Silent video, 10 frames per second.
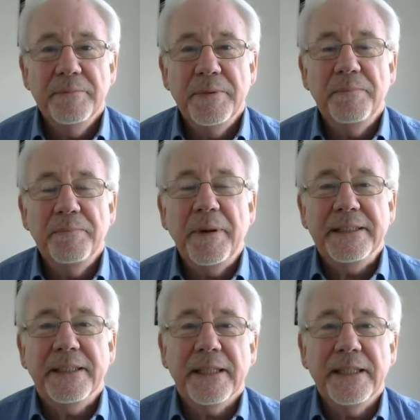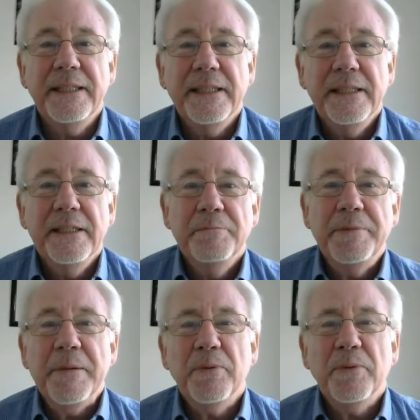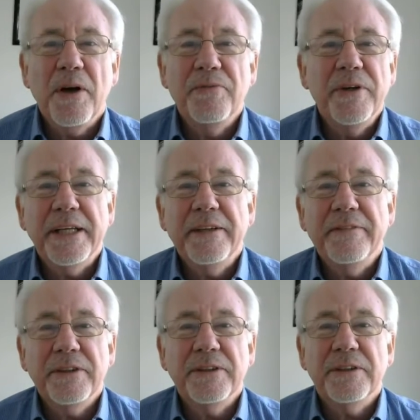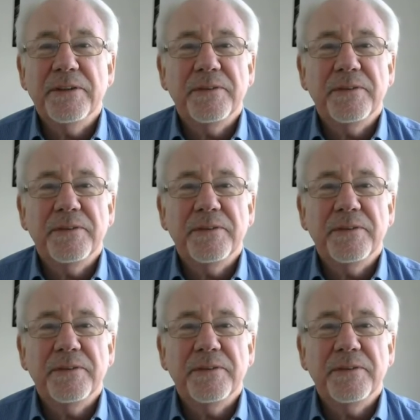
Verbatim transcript: but basically, people don't really give a